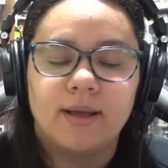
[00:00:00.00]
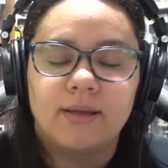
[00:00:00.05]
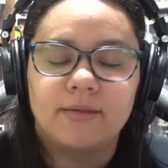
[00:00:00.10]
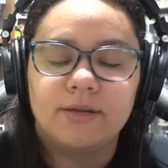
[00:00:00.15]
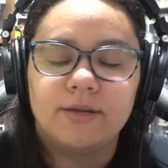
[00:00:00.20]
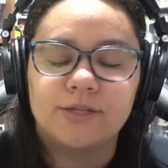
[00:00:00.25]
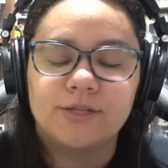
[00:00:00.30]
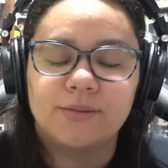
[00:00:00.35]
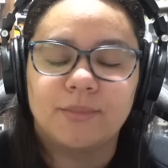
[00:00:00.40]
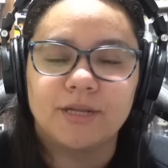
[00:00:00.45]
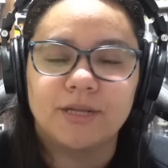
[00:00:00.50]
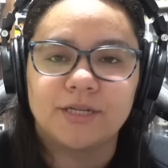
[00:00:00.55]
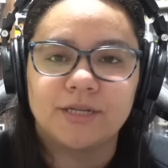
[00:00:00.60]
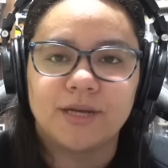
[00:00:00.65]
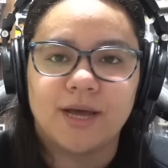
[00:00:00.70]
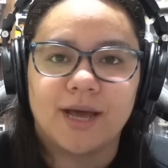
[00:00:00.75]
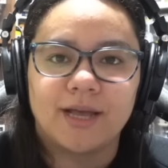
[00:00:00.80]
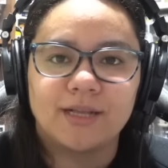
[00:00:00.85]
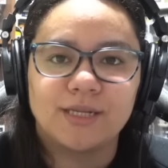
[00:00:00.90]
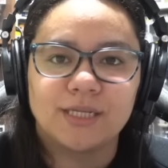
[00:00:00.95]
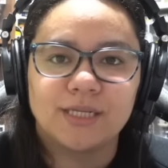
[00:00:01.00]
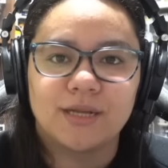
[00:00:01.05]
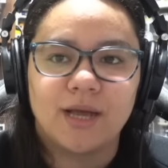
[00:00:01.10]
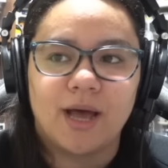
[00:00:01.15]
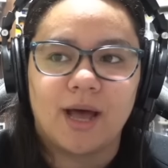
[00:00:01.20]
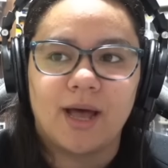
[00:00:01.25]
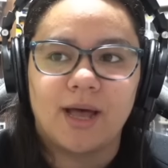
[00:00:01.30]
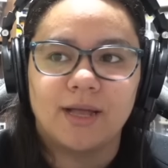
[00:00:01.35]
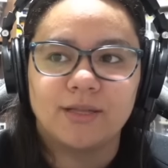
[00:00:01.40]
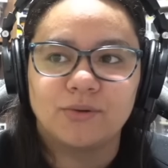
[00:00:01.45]
Thank you so much, guys,
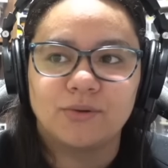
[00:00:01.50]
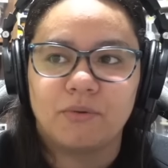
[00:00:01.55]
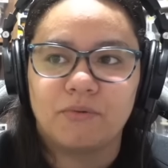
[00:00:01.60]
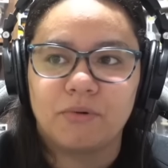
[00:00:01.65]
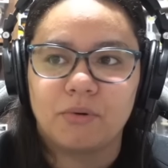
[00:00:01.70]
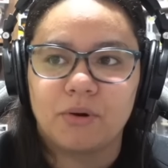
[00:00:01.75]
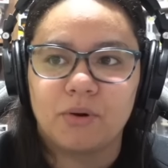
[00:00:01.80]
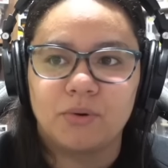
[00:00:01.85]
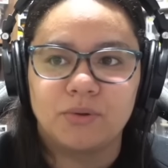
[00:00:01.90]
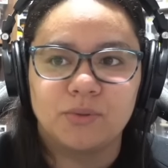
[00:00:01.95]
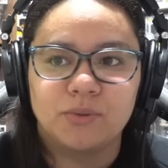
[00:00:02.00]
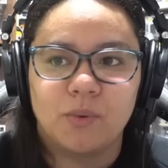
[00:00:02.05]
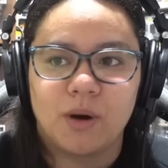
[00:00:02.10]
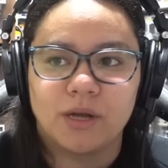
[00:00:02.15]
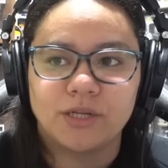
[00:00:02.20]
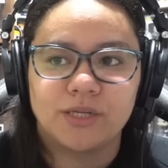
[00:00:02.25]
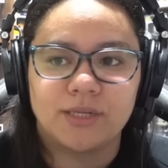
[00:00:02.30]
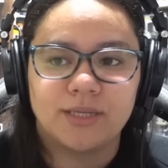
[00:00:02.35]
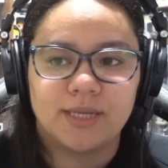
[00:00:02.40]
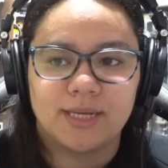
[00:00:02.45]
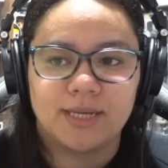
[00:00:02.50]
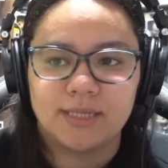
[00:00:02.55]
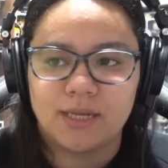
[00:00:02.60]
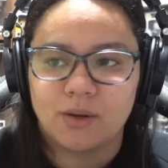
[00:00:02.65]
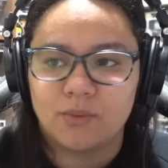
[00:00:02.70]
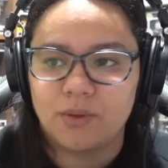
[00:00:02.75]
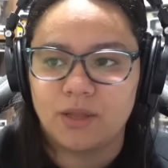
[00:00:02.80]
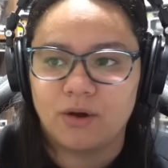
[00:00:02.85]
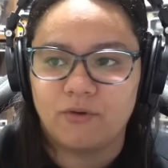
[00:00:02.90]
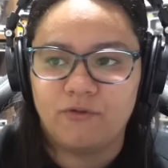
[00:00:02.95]
uh, to everyone who's watching this. And
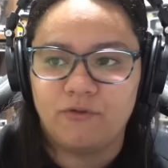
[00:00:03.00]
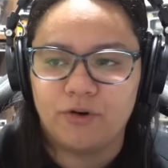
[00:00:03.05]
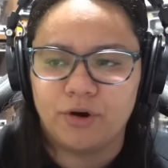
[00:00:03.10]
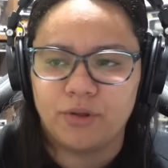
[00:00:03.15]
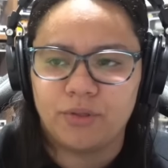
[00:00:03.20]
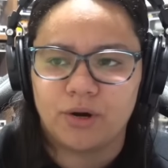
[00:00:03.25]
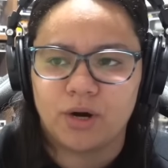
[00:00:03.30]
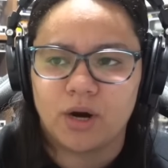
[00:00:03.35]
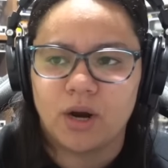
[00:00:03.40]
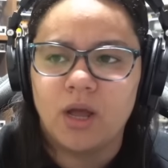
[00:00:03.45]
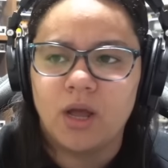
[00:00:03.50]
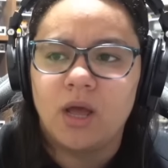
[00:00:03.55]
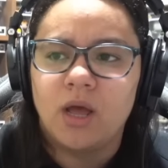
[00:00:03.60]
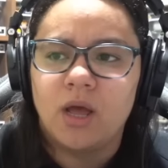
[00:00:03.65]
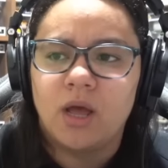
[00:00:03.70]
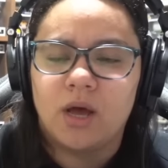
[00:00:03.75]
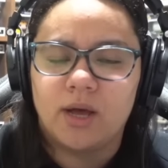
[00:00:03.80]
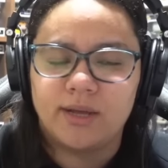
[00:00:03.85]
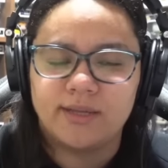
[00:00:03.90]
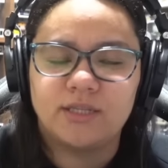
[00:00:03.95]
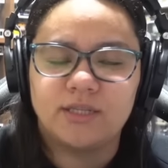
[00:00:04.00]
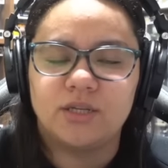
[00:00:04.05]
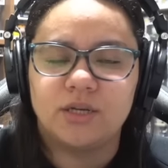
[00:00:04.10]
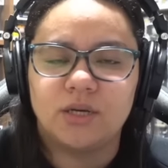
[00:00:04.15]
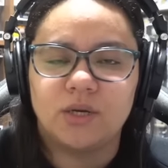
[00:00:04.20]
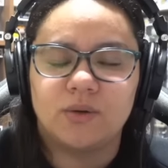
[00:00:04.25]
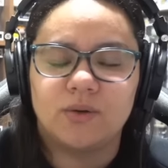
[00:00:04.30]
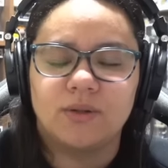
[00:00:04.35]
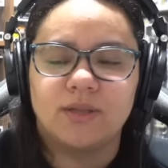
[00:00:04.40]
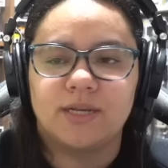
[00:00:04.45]
without further
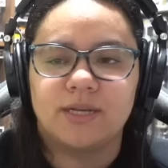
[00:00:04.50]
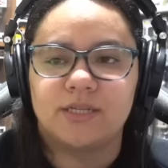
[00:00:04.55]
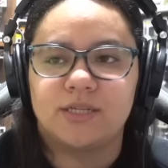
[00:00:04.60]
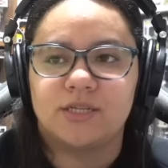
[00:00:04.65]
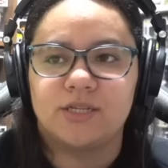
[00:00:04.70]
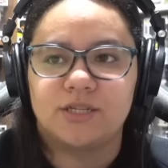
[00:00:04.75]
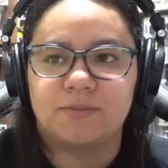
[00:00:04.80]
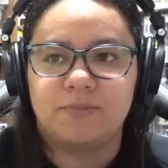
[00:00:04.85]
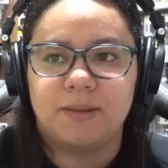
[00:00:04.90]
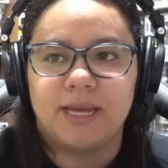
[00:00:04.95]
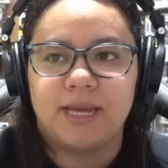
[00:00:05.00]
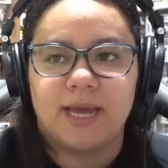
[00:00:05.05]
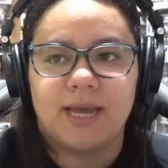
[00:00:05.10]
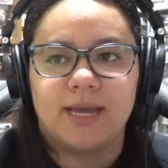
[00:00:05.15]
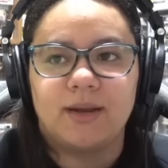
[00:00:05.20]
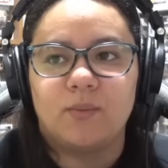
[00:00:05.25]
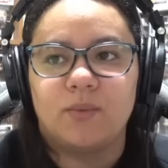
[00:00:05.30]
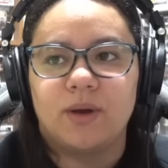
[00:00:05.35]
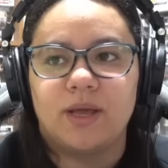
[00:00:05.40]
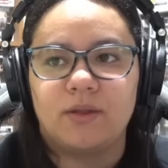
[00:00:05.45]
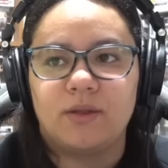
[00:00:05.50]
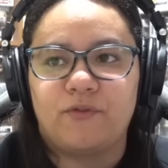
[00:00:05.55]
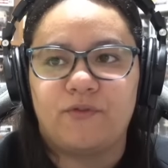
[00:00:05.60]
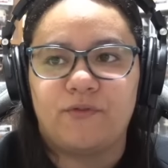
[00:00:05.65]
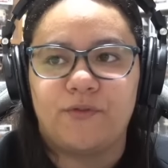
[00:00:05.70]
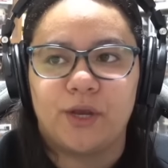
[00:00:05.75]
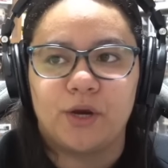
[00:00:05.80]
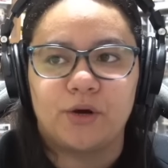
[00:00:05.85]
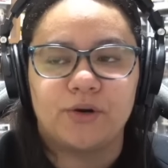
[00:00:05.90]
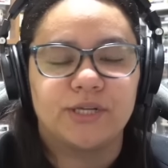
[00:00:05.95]
ado, let's just begin with
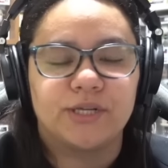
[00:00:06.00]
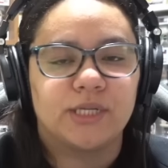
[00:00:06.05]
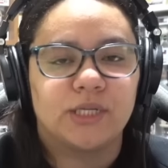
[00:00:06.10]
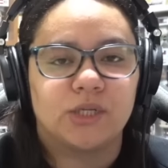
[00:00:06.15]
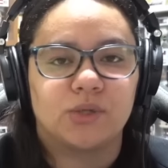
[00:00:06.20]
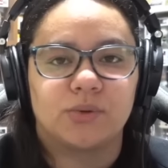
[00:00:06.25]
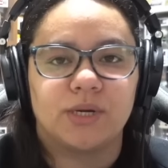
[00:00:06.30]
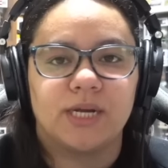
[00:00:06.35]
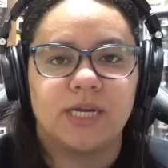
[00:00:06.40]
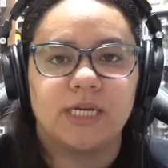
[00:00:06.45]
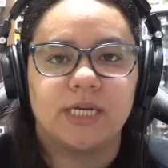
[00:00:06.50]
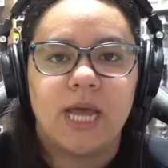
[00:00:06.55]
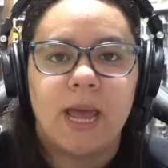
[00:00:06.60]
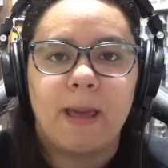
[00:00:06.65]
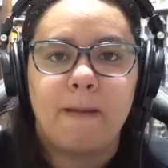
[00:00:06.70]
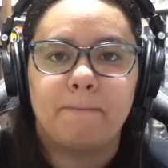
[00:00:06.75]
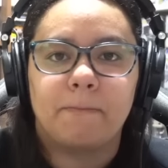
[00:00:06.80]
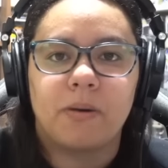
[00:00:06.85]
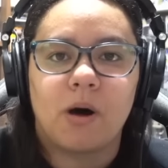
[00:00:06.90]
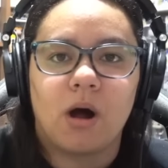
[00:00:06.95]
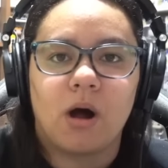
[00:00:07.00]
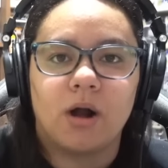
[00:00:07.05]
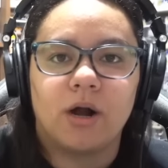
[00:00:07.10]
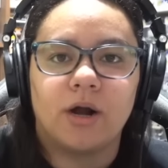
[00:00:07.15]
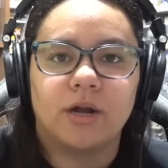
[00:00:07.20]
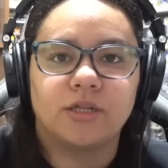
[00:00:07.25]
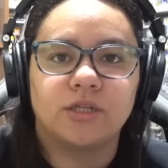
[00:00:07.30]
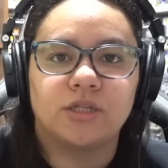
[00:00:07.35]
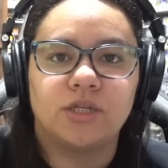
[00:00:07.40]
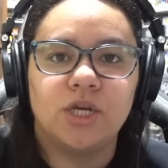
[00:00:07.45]
Fear Street
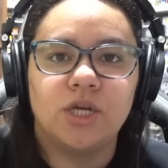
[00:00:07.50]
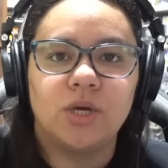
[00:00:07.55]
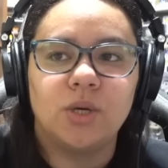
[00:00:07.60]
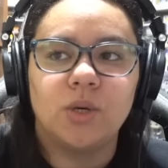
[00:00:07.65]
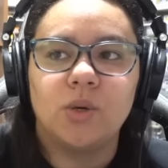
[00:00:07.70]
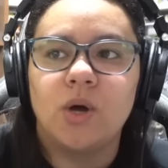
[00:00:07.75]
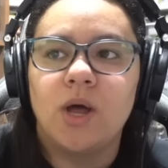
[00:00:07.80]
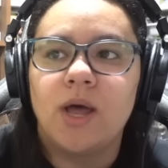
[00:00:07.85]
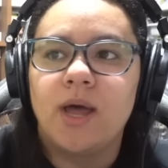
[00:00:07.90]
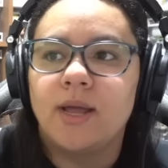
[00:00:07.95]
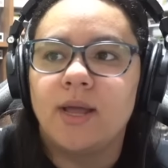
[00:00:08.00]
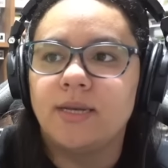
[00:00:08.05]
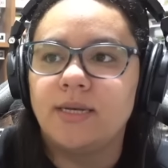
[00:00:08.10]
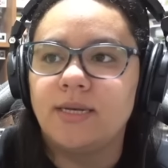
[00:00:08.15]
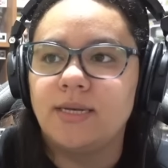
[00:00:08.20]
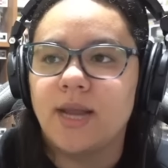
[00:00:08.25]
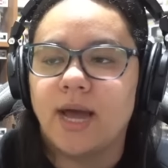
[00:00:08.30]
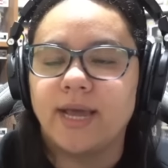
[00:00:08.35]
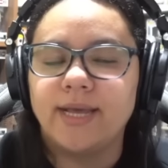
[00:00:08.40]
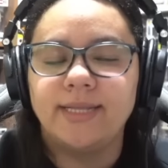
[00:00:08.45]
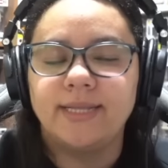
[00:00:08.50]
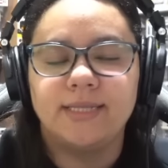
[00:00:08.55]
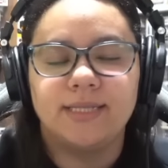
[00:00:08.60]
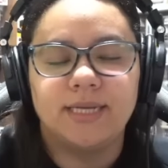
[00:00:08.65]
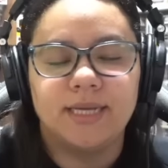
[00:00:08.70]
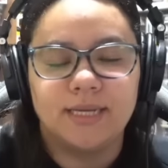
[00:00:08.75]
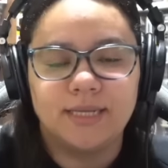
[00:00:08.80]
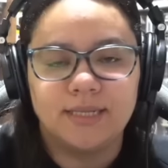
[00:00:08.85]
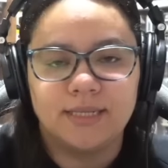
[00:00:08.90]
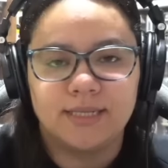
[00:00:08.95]
Part 2,
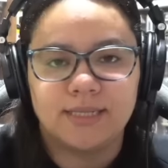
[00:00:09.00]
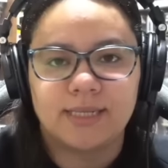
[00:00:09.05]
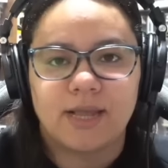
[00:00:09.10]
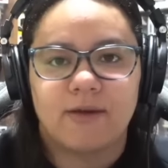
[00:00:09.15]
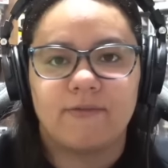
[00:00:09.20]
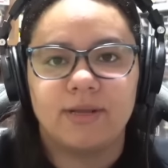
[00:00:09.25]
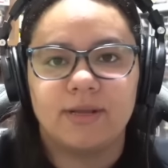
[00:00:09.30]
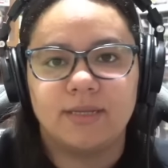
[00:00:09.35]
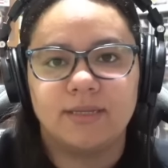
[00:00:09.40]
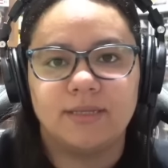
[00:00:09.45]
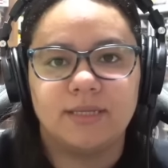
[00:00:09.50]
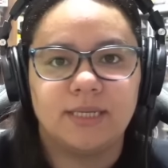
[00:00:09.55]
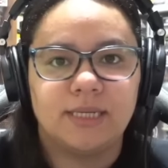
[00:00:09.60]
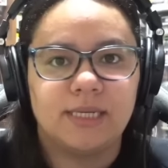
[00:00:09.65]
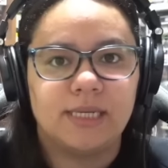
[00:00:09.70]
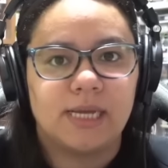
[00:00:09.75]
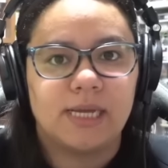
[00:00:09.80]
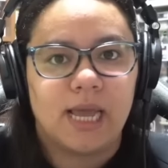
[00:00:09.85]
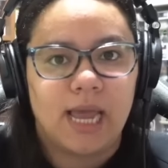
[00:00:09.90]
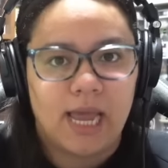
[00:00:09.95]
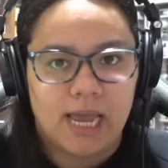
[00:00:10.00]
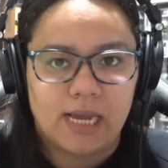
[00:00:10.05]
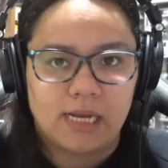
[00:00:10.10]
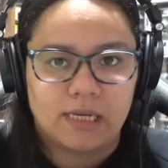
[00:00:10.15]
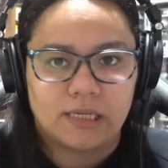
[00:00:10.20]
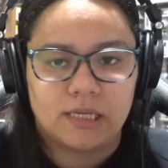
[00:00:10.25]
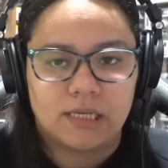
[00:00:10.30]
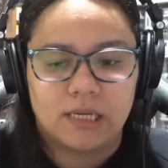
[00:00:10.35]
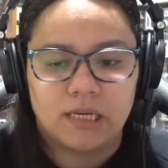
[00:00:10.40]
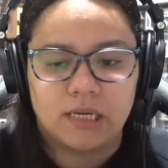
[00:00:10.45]

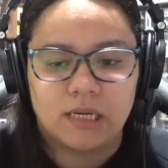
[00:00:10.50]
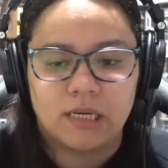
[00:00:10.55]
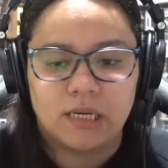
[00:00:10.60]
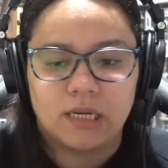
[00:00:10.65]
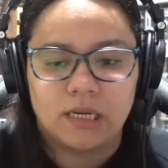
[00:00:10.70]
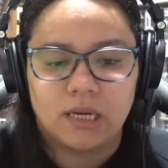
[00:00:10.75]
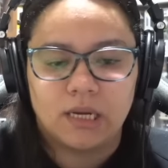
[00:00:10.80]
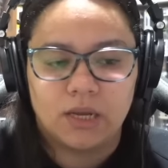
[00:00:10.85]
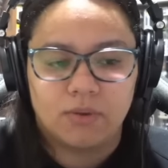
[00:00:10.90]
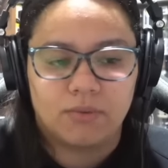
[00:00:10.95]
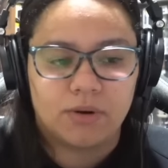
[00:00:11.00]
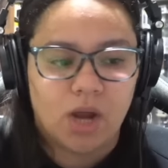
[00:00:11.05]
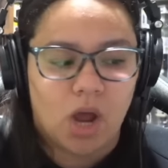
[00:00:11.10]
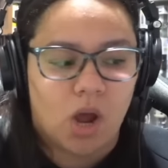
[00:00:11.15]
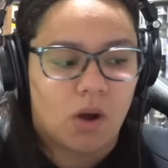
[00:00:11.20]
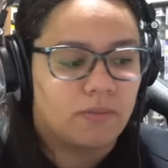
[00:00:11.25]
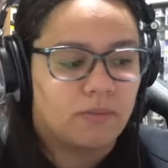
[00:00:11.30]
1978. Here we go.